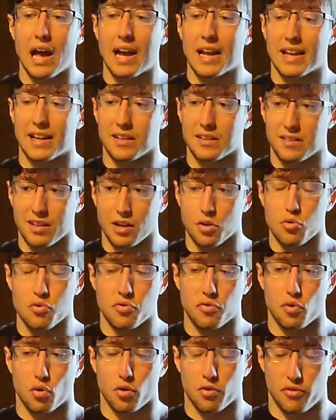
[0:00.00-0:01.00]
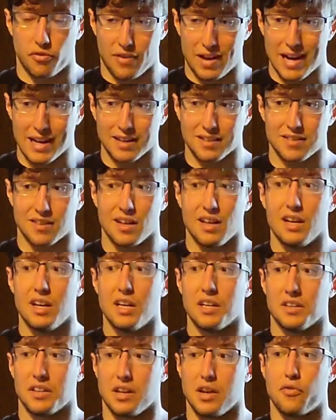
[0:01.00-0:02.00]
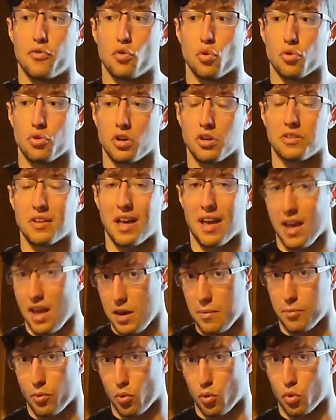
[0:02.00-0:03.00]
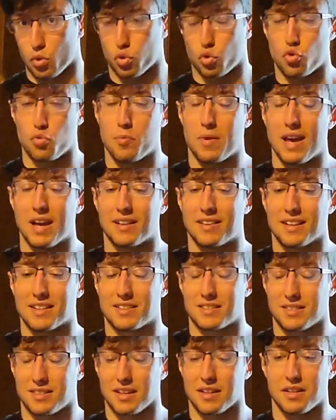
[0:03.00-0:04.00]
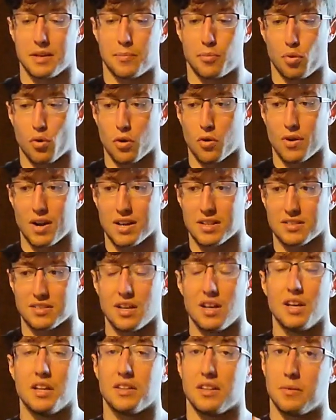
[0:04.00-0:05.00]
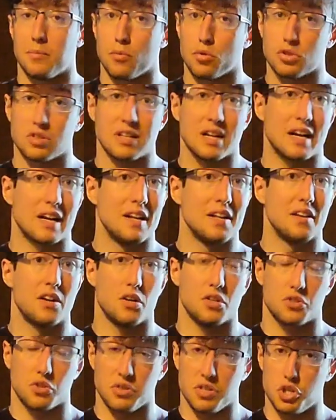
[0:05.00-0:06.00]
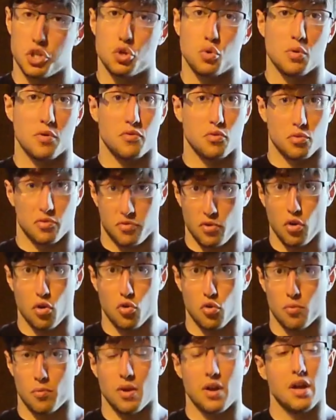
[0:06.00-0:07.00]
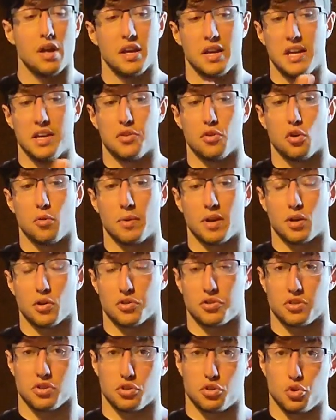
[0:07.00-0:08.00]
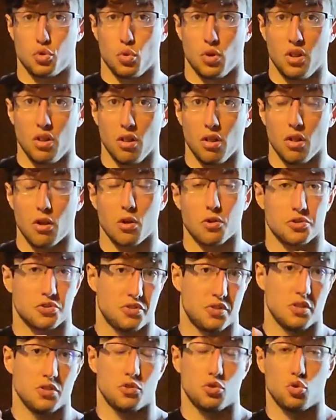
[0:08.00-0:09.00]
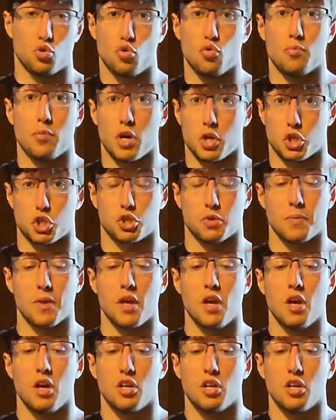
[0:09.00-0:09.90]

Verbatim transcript: I can tell you for a fact that if you're not able to make that steady progress, then most likely there is an issue with your volume, either because there's too little or there's too much.